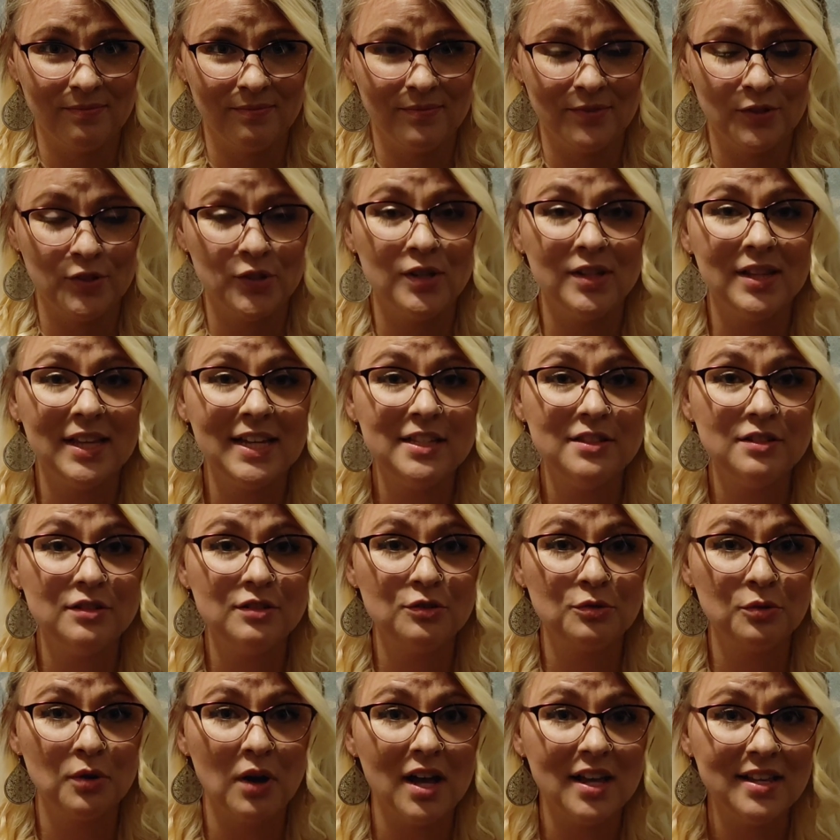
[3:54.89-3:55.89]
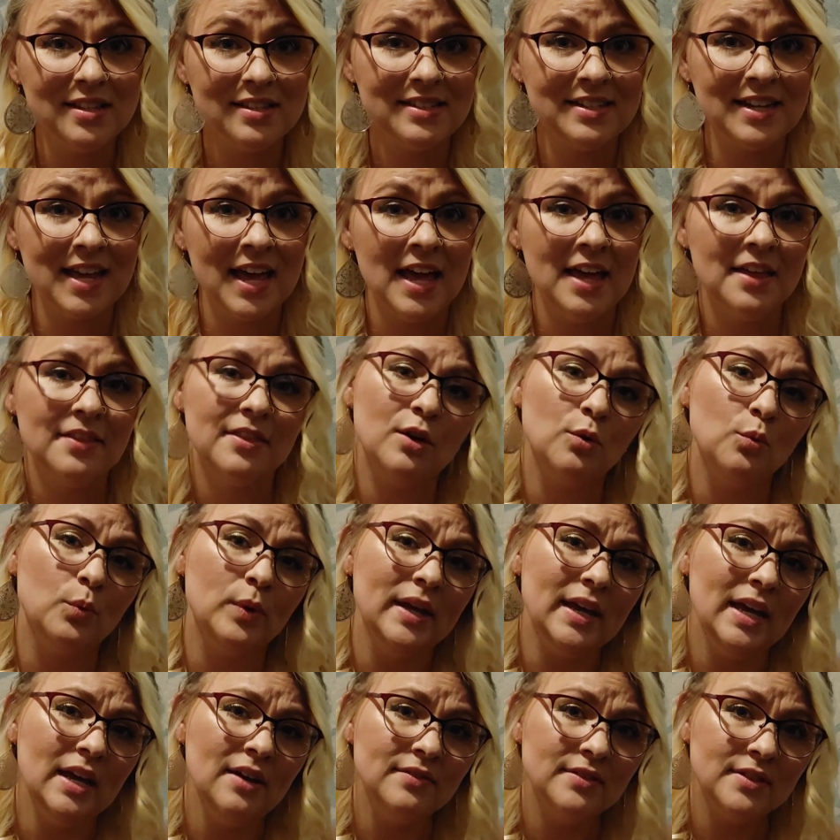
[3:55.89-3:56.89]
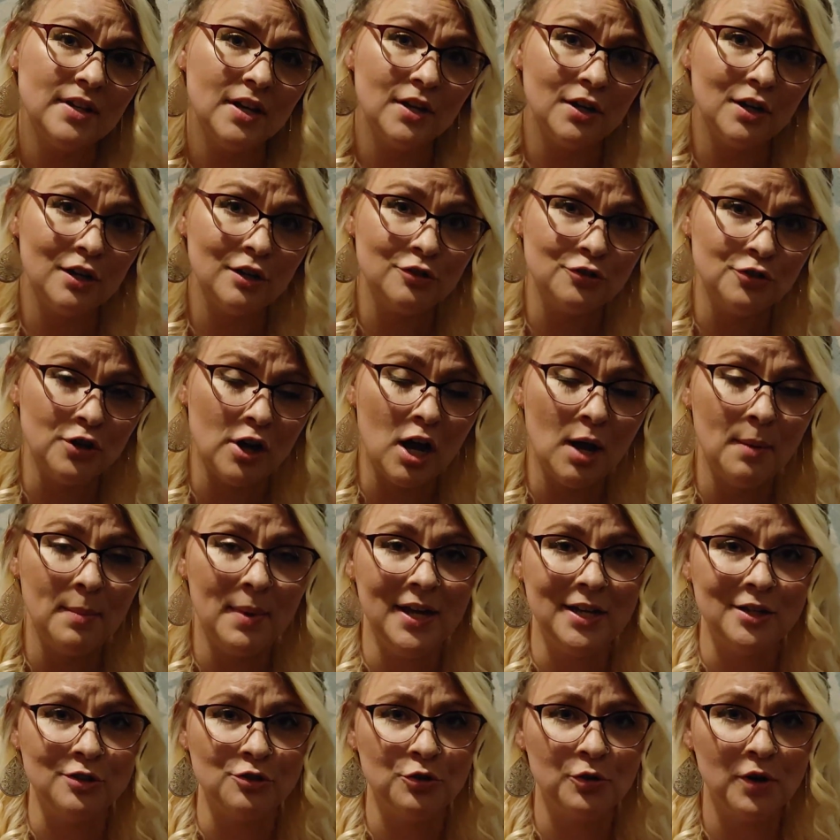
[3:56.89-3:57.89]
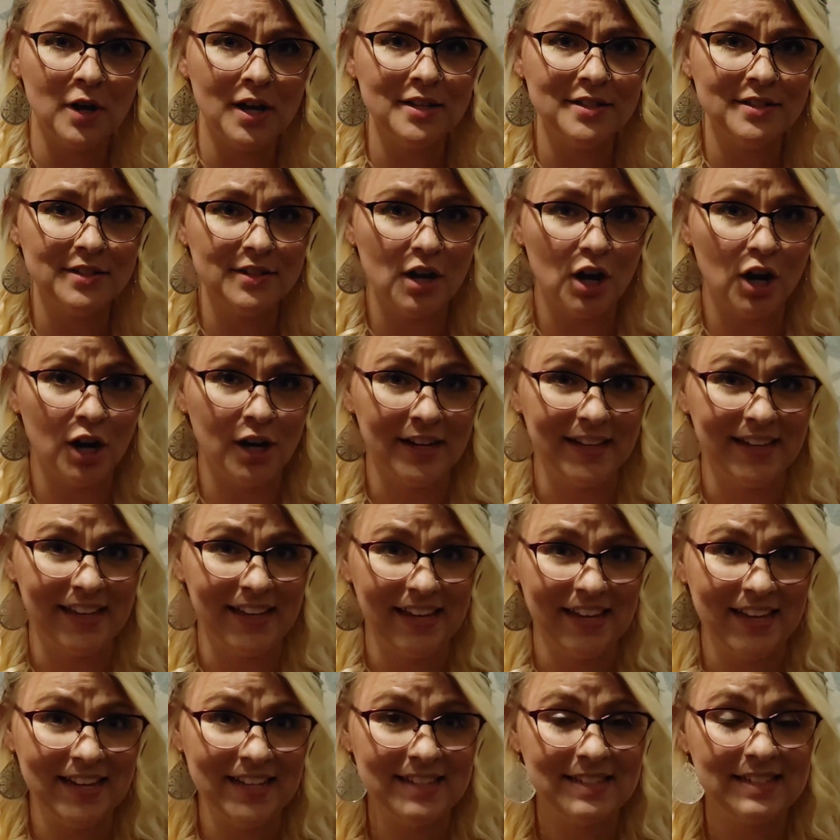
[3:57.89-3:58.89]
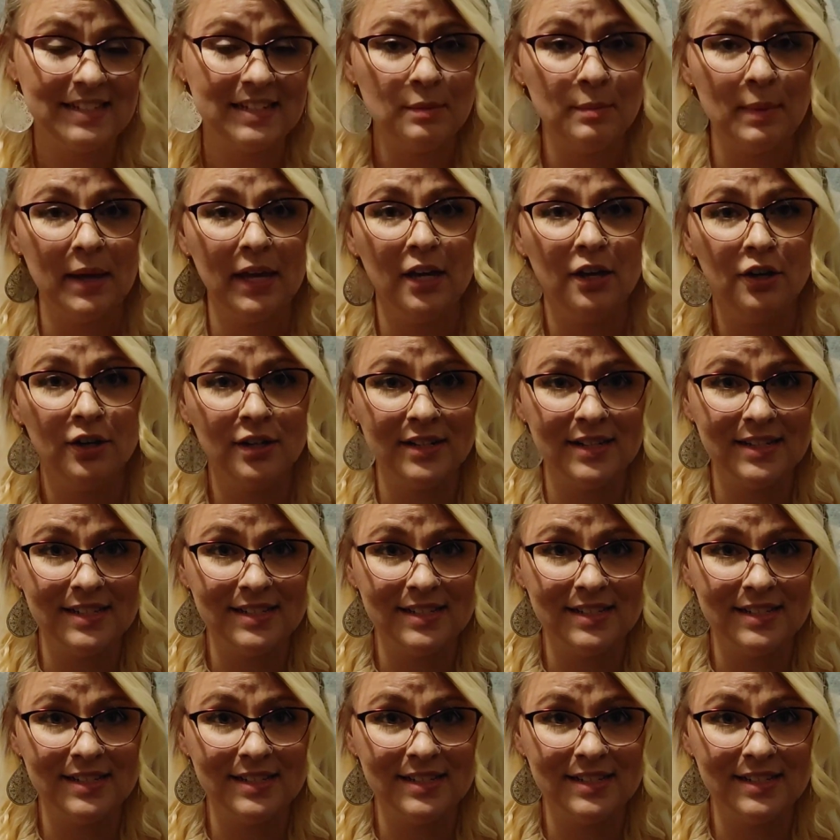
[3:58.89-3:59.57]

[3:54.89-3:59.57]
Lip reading: So let's trust that we have done our job and trust our kids to make good